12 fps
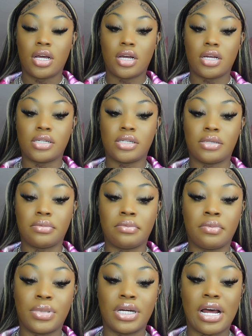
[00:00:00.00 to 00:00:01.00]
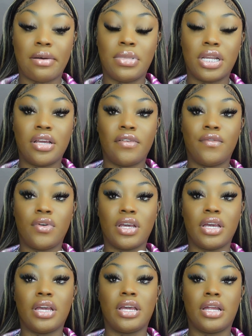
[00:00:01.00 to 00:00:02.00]
but I believe you
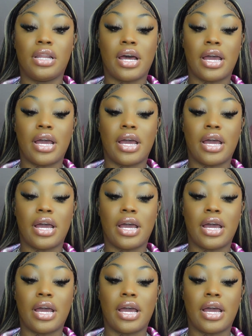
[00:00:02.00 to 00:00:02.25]
can get